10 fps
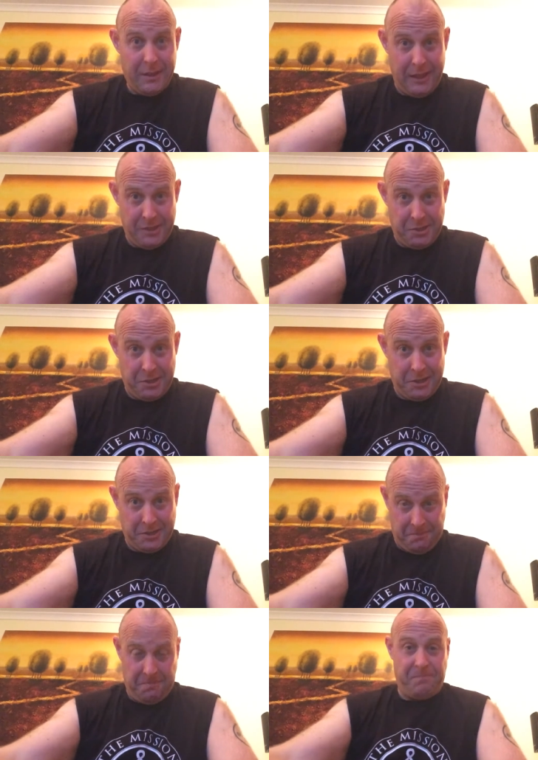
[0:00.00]
it's
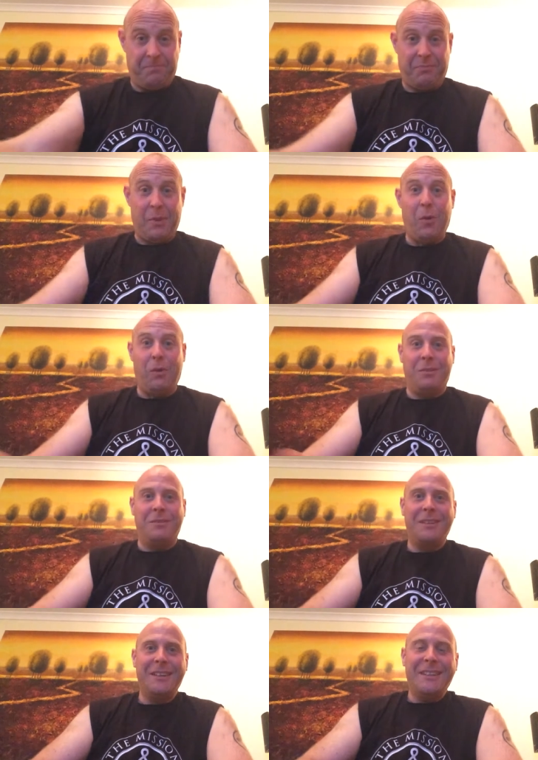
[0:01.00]
tart. Oh,
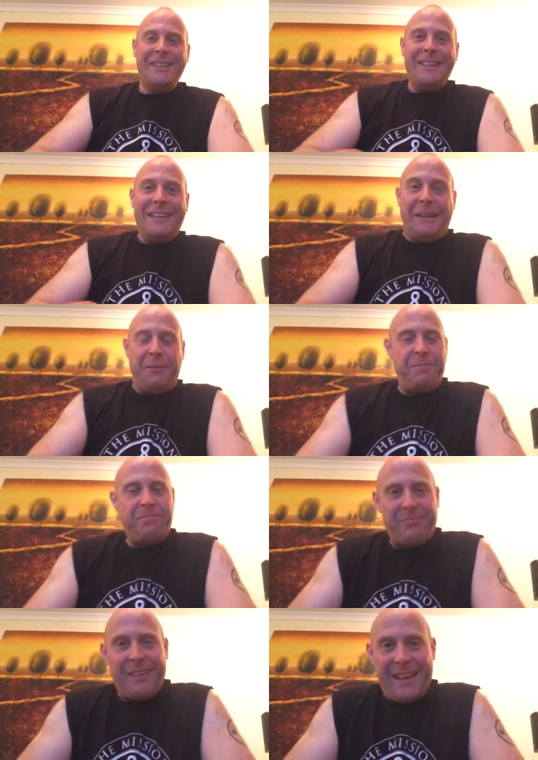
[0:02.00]

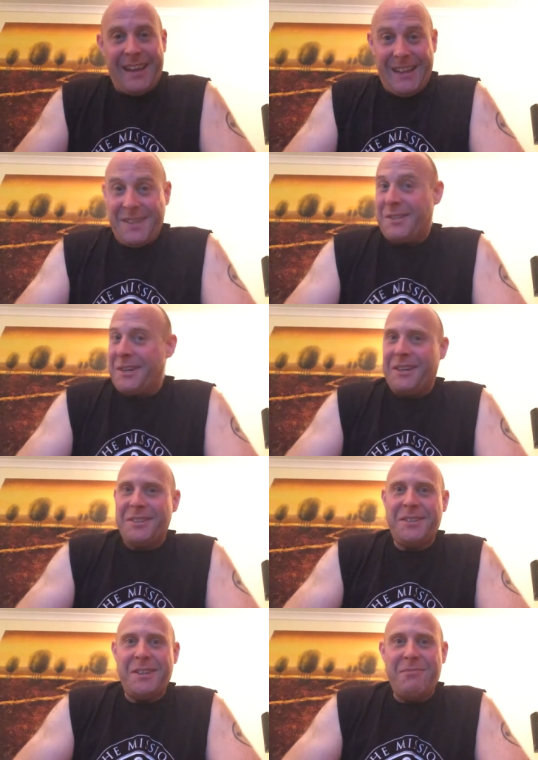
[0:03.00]
it is
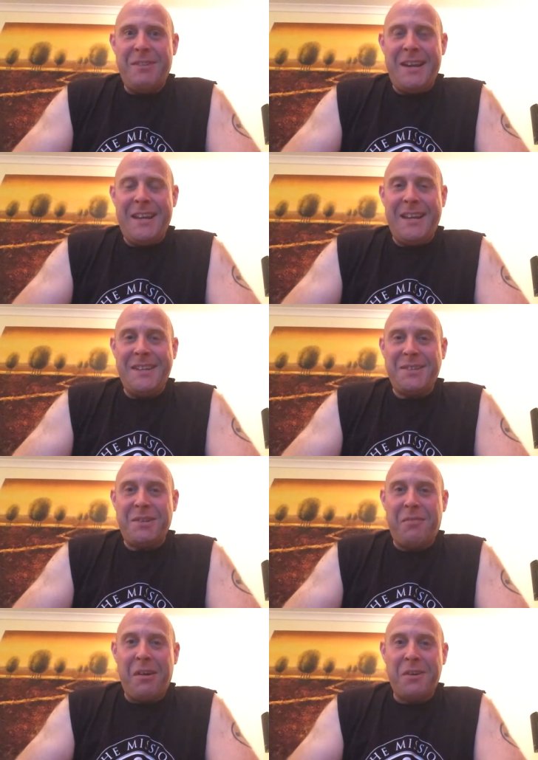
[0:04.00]
tart. It really is.
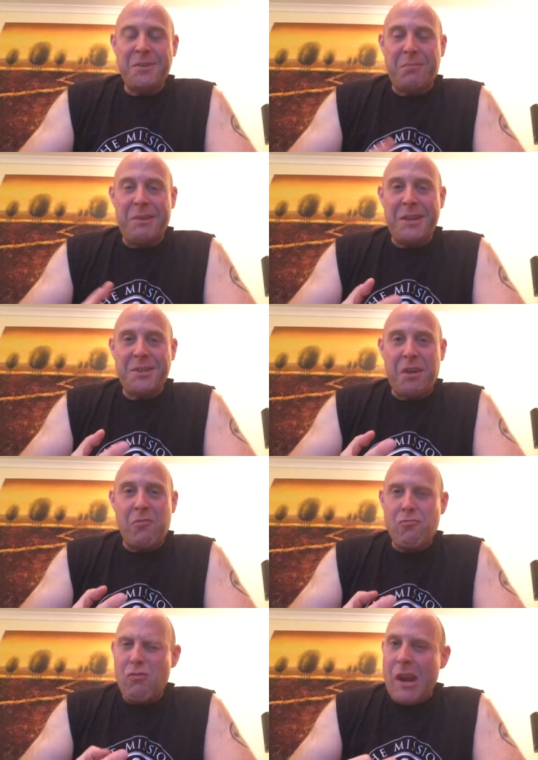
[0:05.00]
The raspberries are
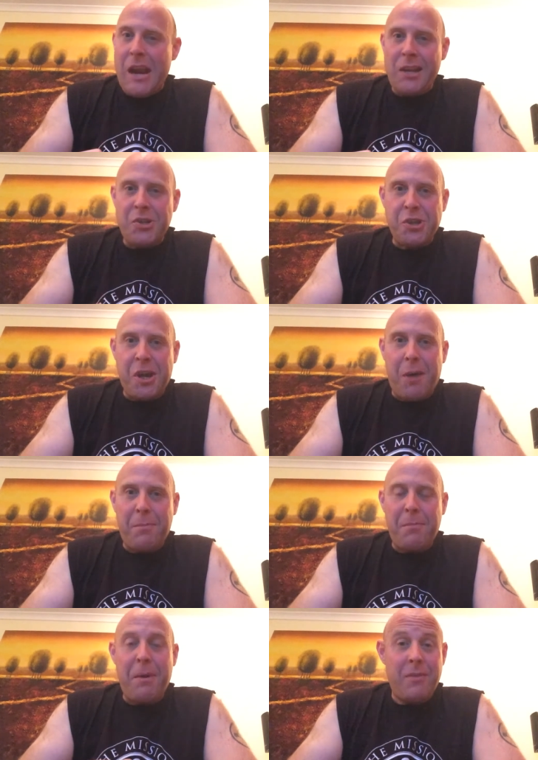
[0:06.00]
really sharp,
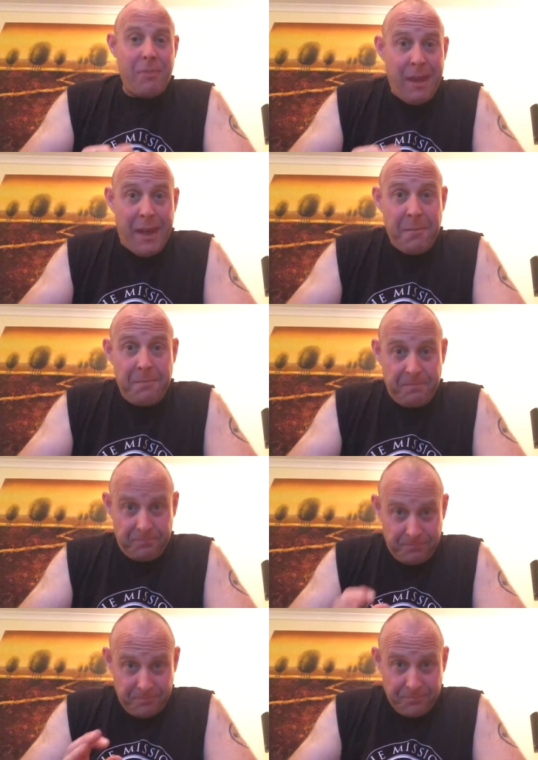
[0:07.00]
but they're there.
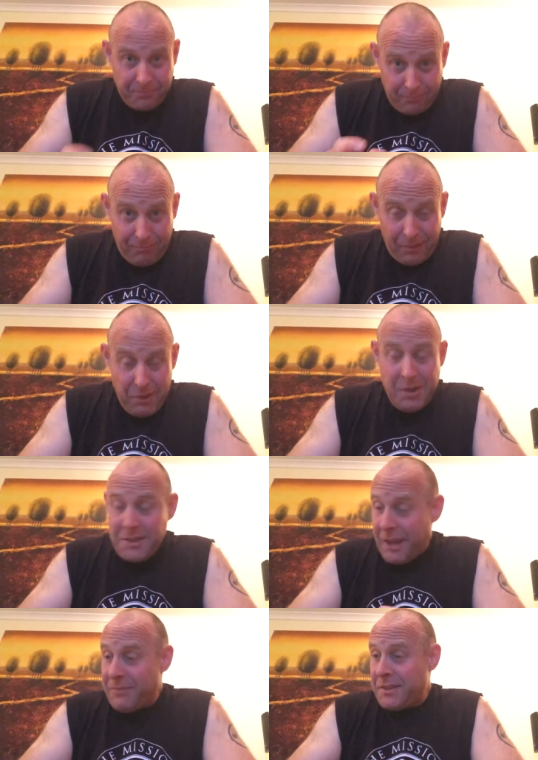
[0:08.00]
You can
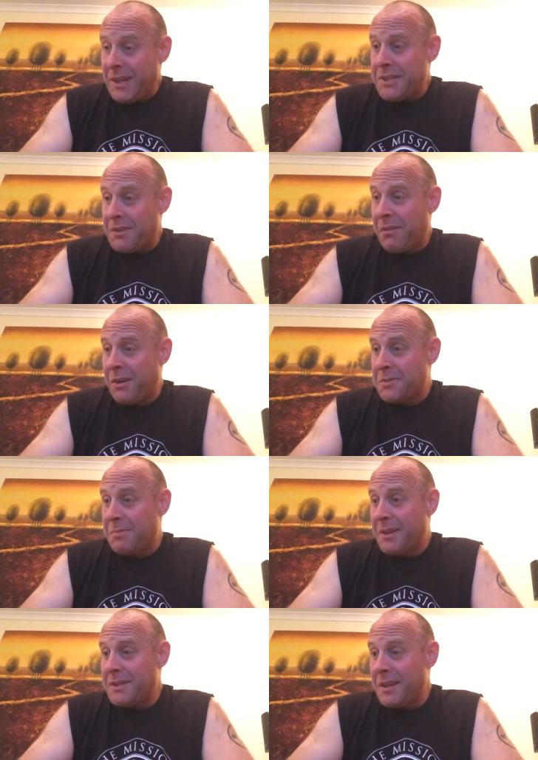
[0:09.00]
definitely taste the
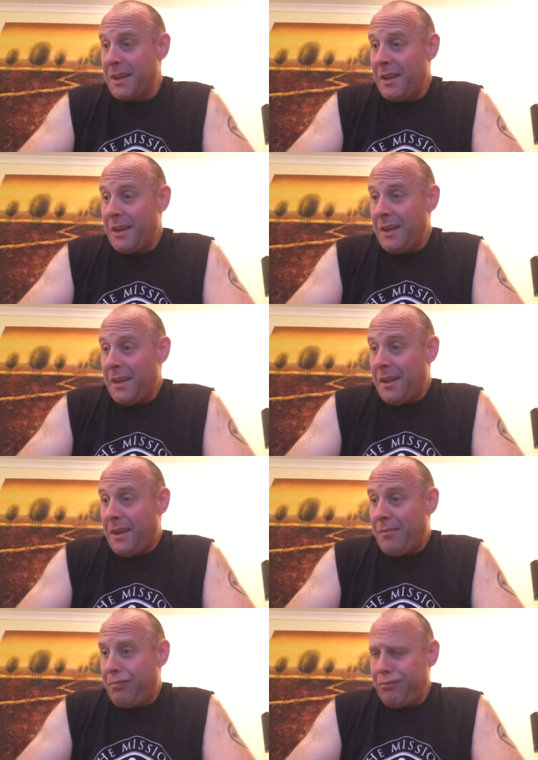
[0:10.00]
raspberries.
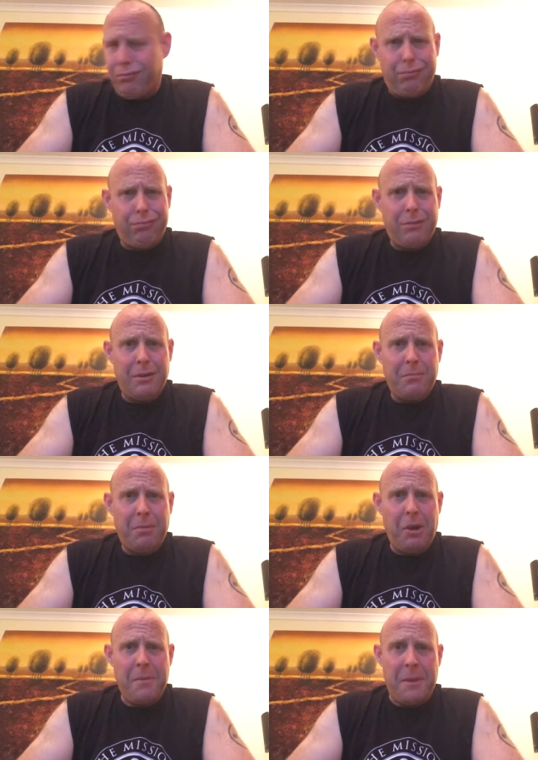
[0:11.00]
Oh,
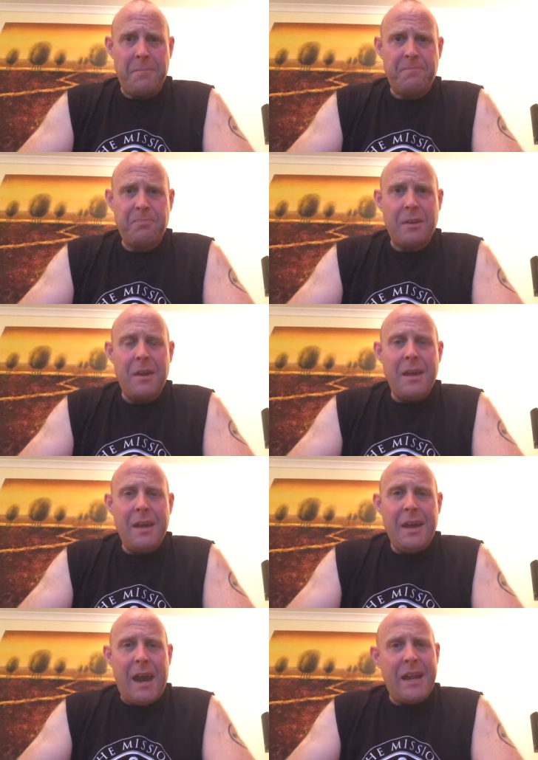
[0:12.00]
blimey.
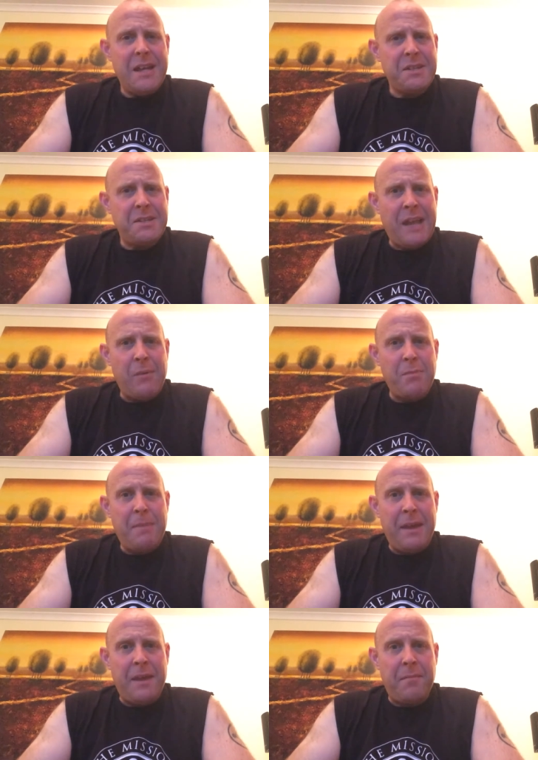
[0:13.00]
And it's a sour
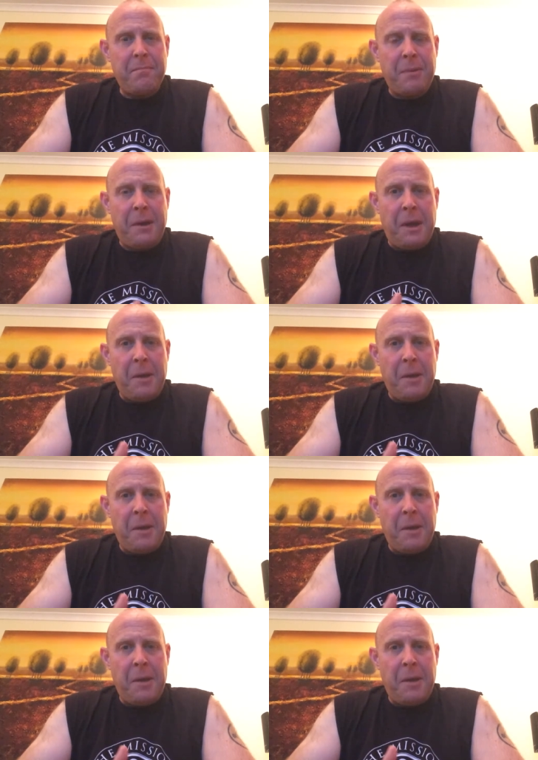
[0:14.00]
beer, but